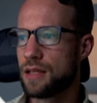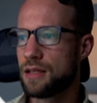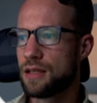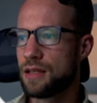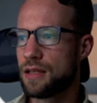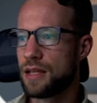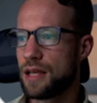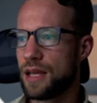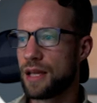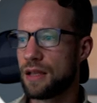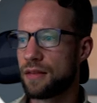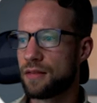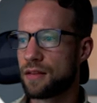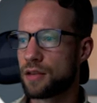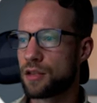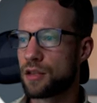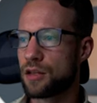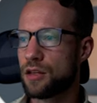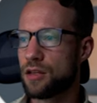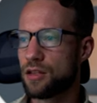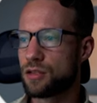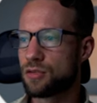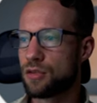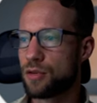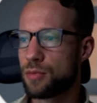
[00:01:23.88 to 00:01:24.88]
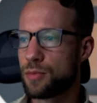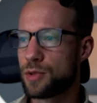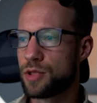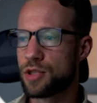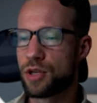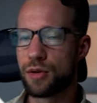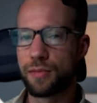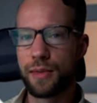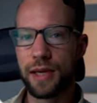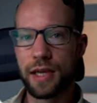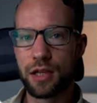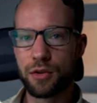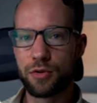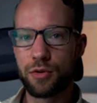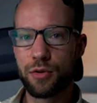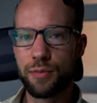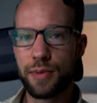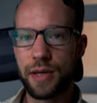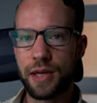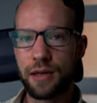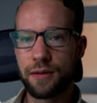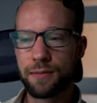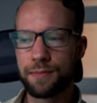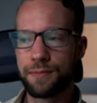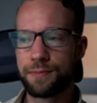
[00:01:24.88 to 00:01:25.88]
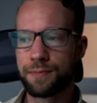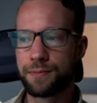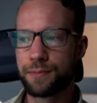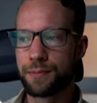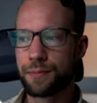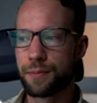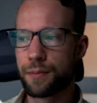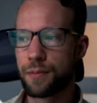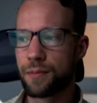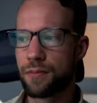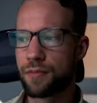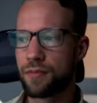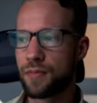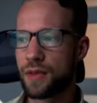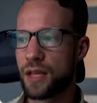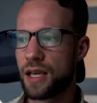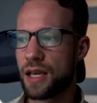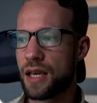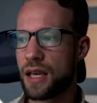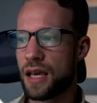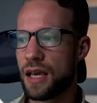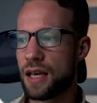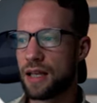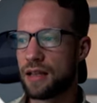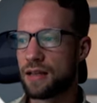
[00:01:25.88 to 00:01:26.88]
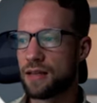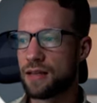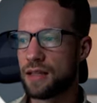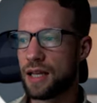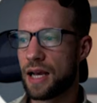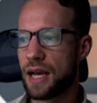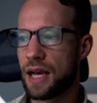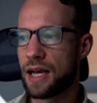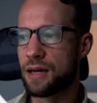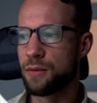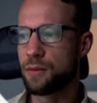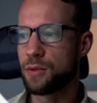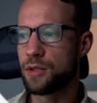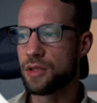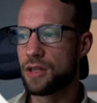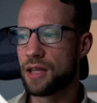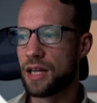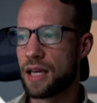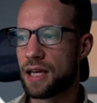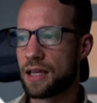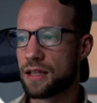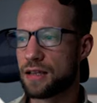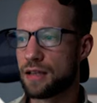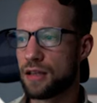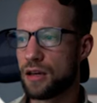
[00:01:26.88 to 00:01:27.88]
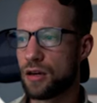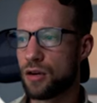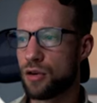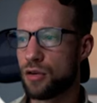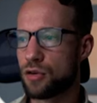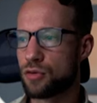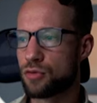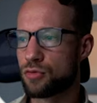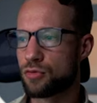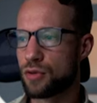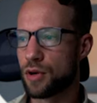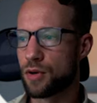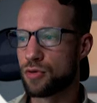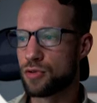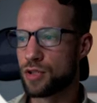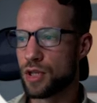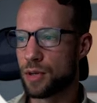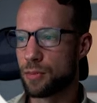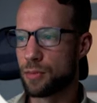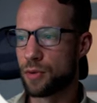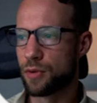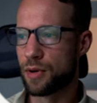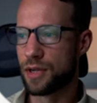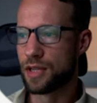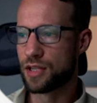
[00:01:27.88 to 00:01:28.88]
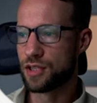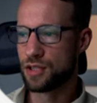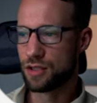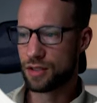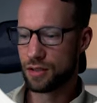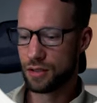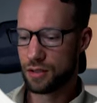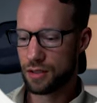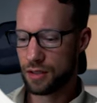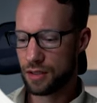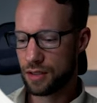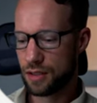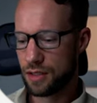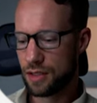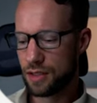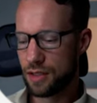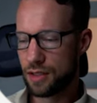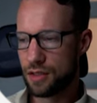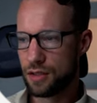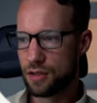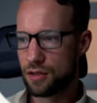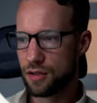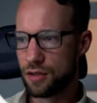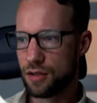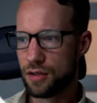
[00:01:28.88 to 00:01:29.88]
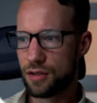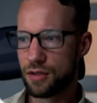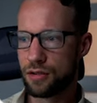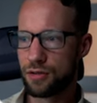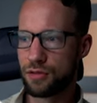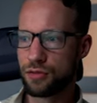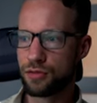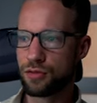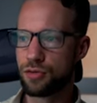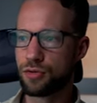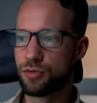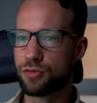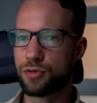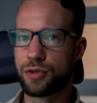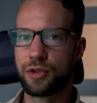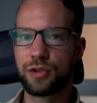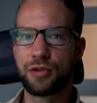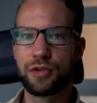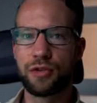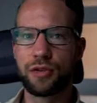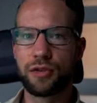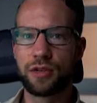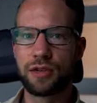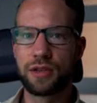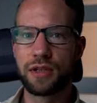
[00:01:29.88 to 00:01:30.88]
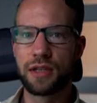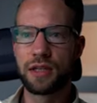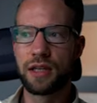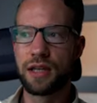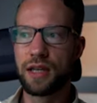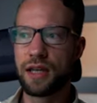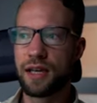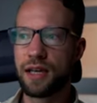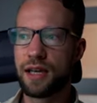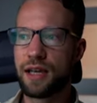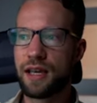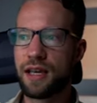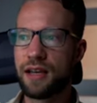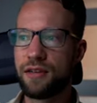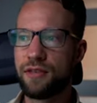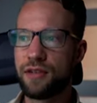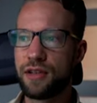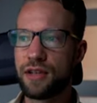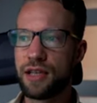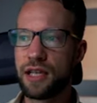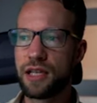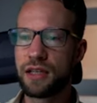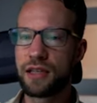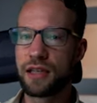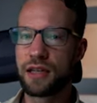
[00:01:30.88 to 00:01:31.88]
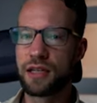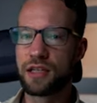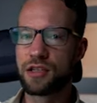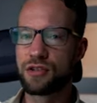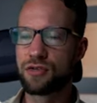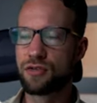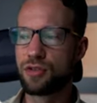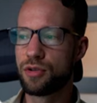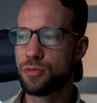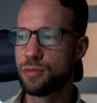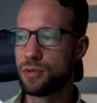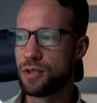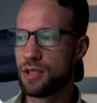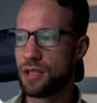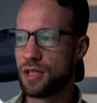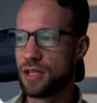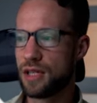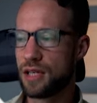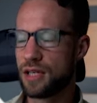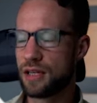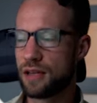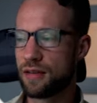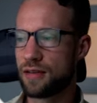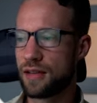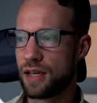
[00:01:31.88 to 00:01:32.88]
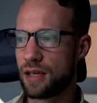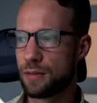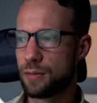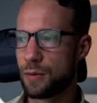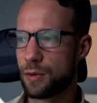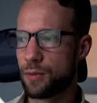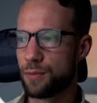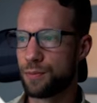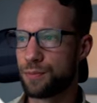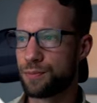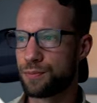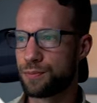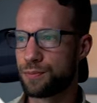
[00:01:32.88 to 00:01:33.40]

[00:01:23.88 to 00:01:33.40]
then the color group is our main grouping and I would like the all rows operation to return everything that is grouped in a table.